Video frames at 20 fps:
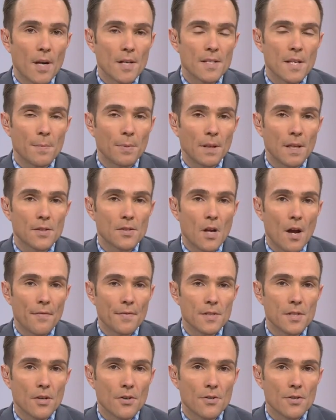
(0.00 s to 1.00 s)
Muncie
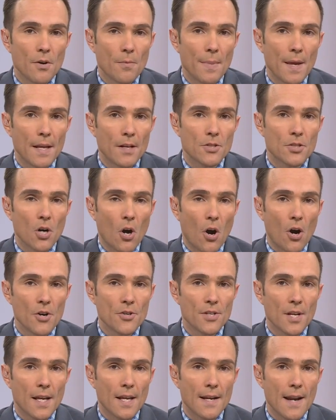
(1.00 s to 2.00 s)
police officers are being
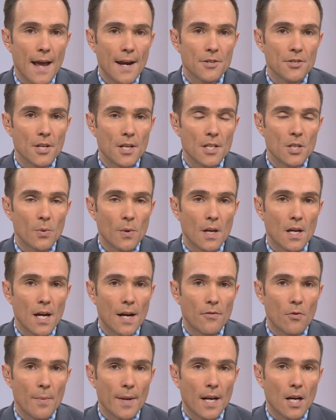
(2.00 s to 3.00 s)
charged in connection to
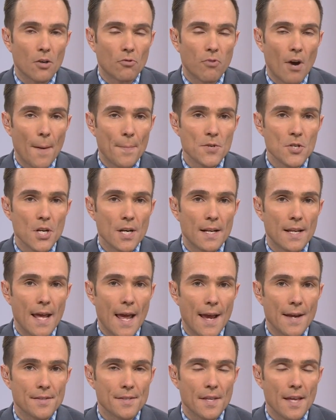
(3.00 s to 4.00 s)
a government
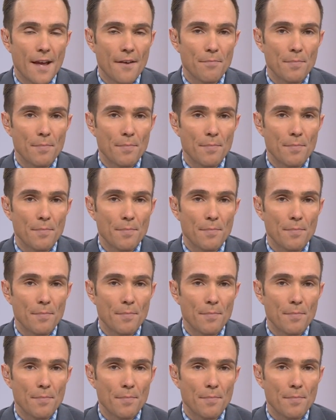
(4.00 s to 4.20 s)
corruption case.